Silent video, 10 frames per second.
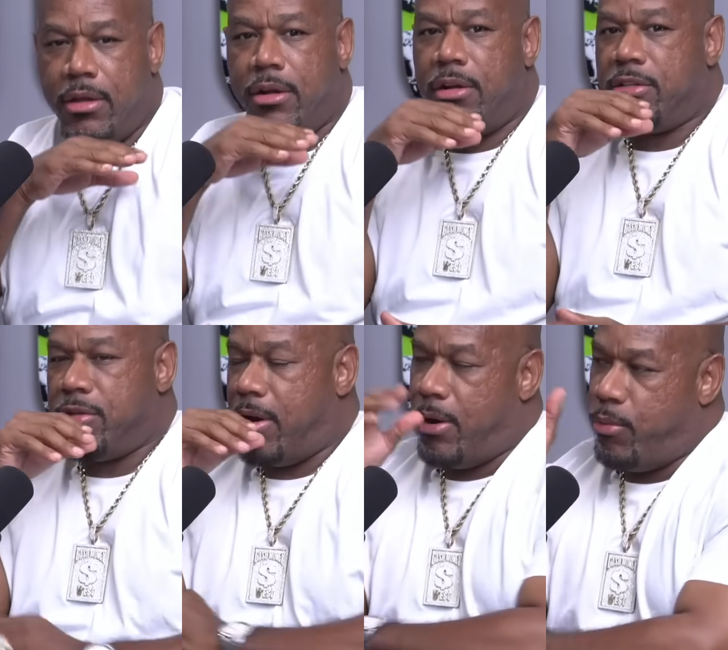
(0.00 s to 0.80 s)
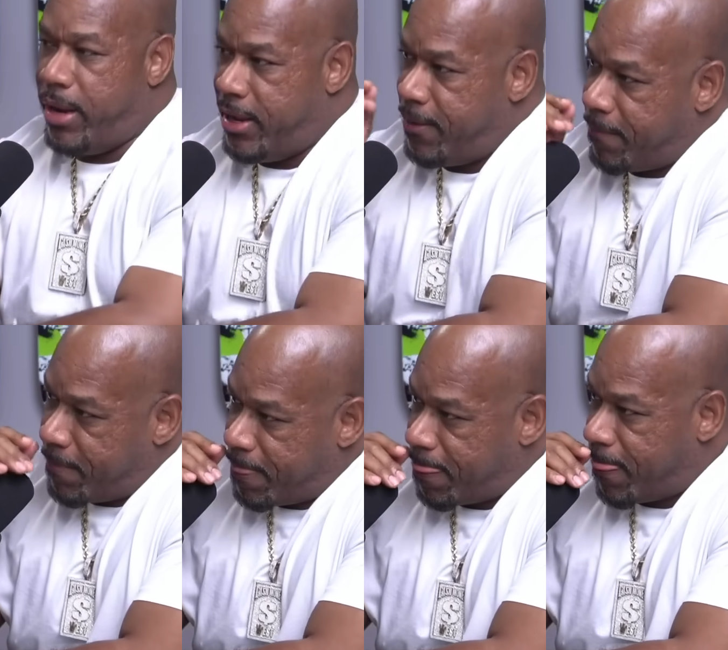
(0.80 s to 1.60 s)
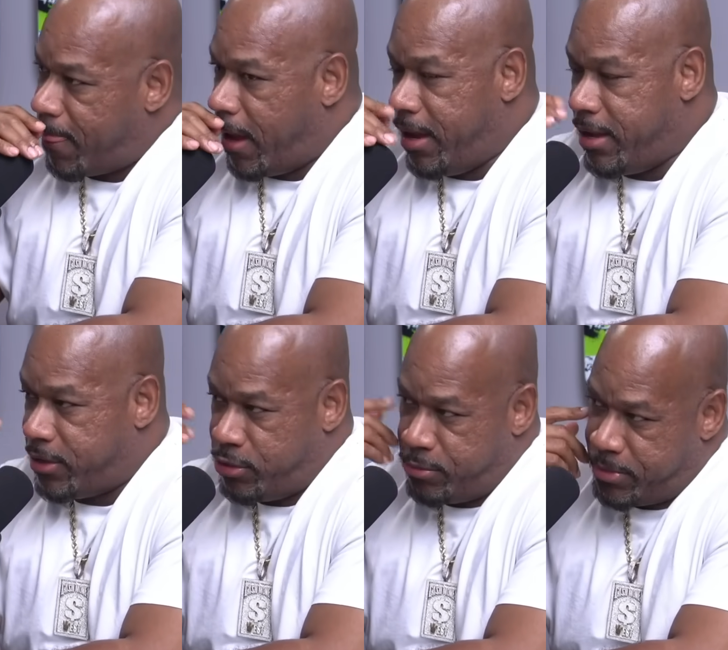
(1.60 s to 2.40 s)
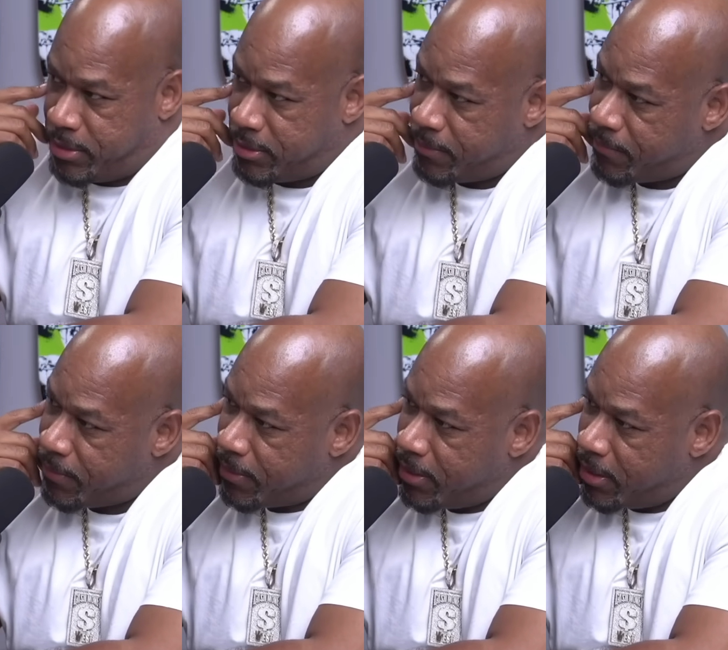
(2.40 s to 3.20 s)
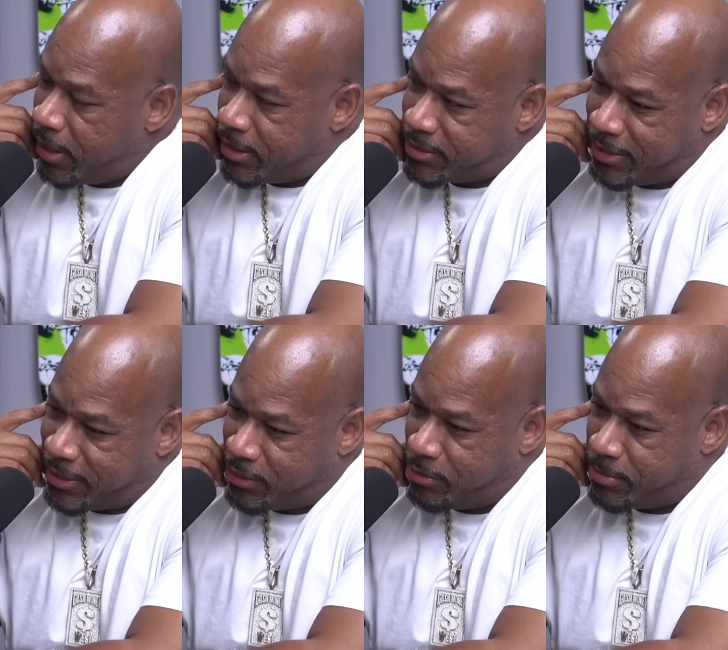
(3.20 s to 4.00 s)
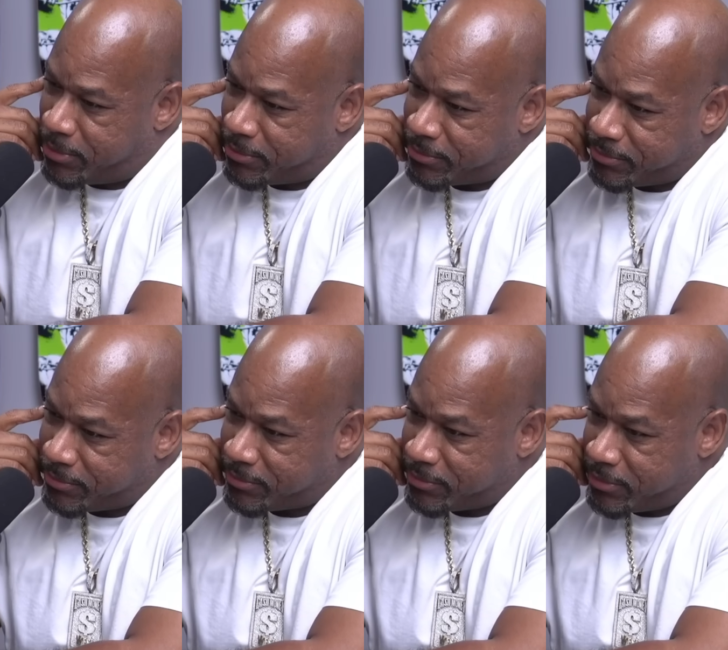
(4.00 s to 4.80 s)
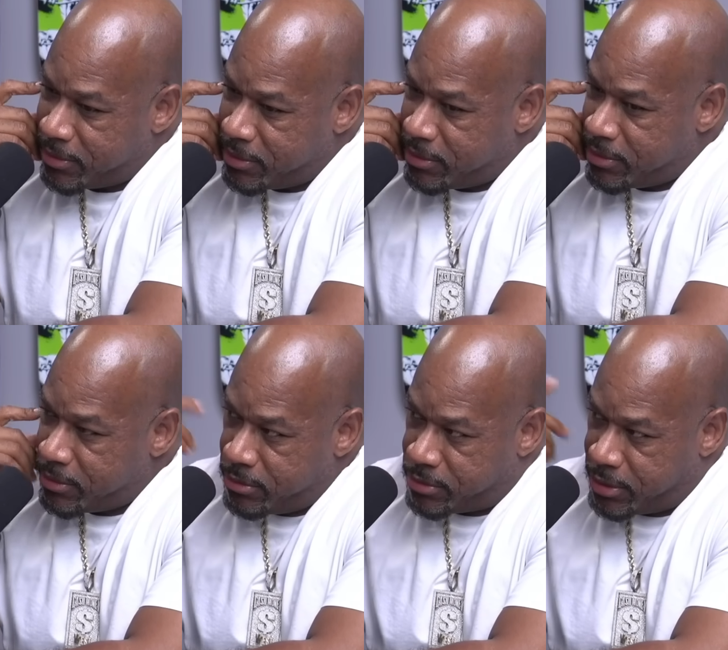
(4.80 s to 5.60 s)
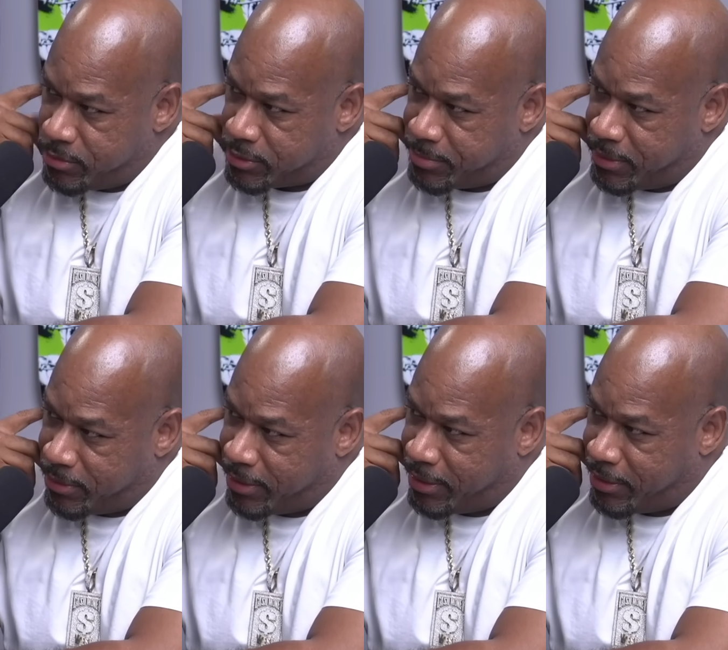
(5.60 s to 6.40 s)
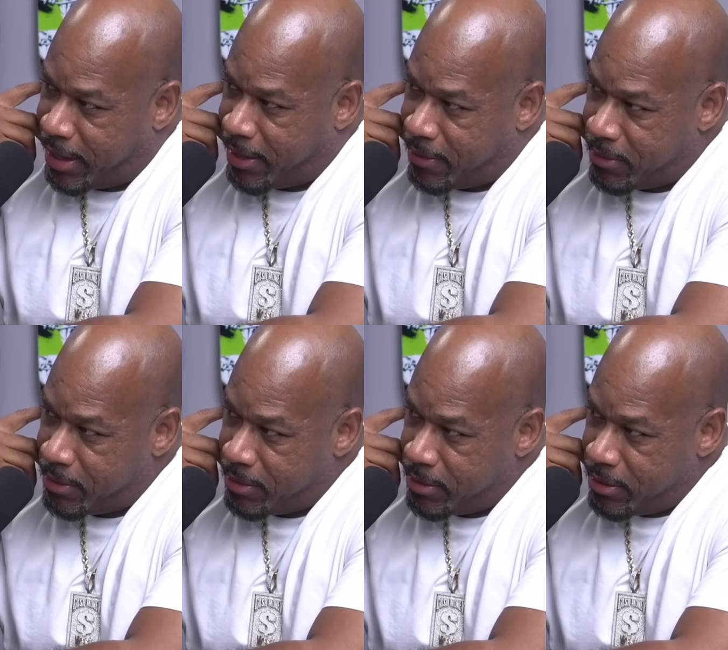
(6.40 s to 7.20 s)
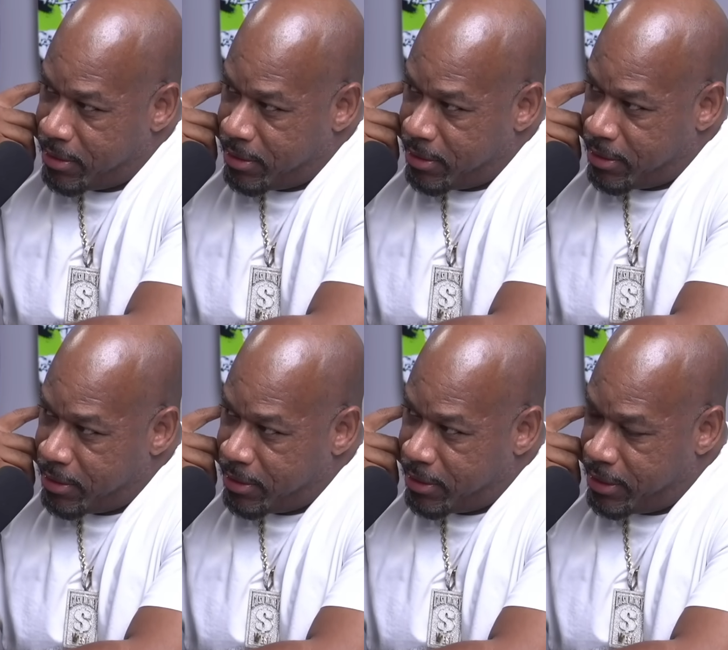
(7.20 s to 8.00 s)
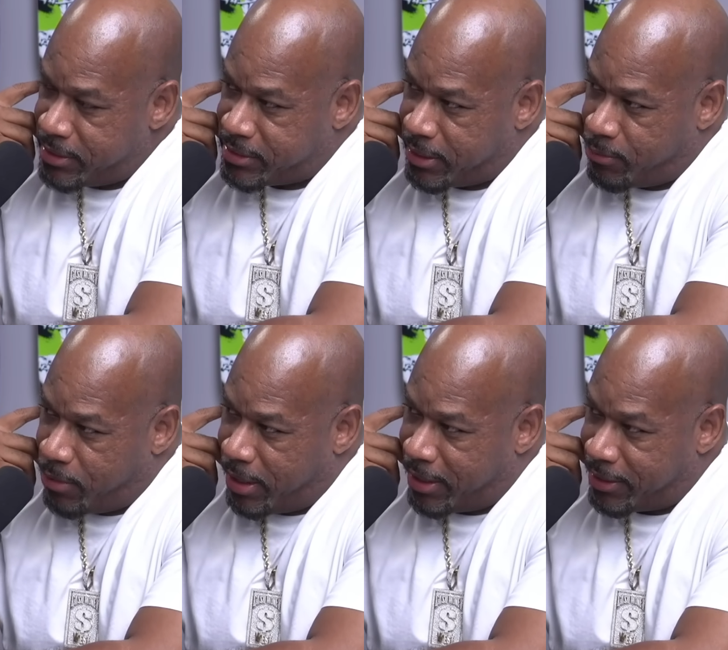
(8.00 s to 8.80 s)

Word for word: So I wait. I hear Cuban. I said, Cuban, you see what's been on the internet? He said, what?